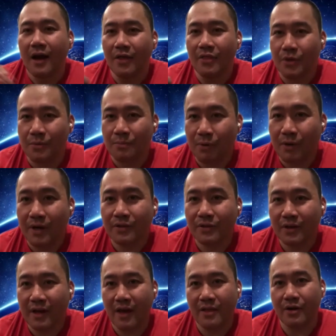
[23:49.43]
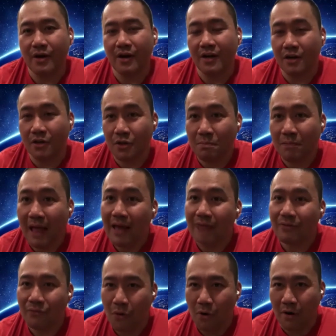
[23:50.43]
They're putting together another
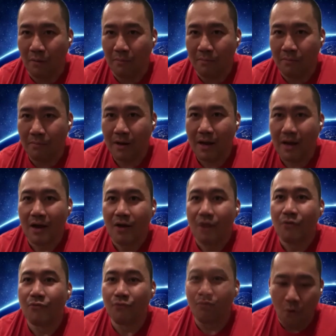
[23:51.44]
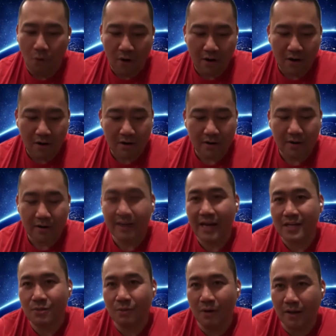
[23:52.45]
platform for,
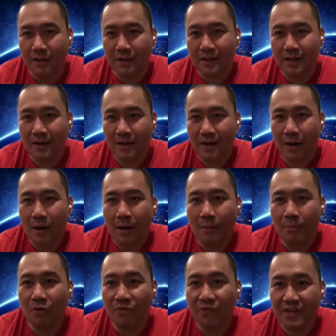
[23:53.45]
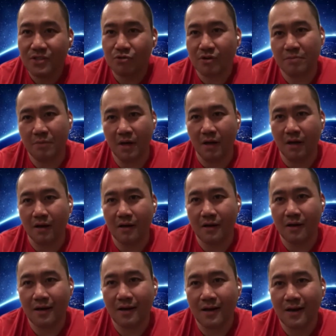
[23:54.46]
guess what? Movie streaming.
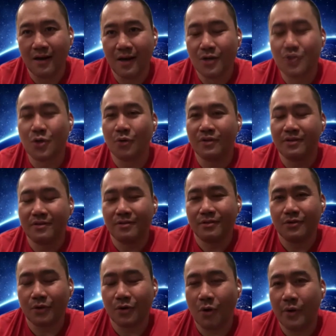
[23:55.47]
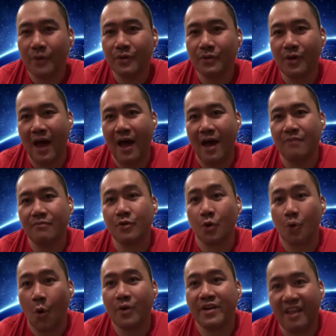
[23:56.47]
So they're going to have their
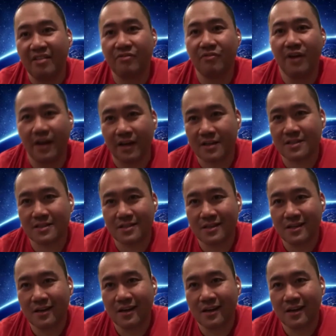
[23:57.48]
own Netflix.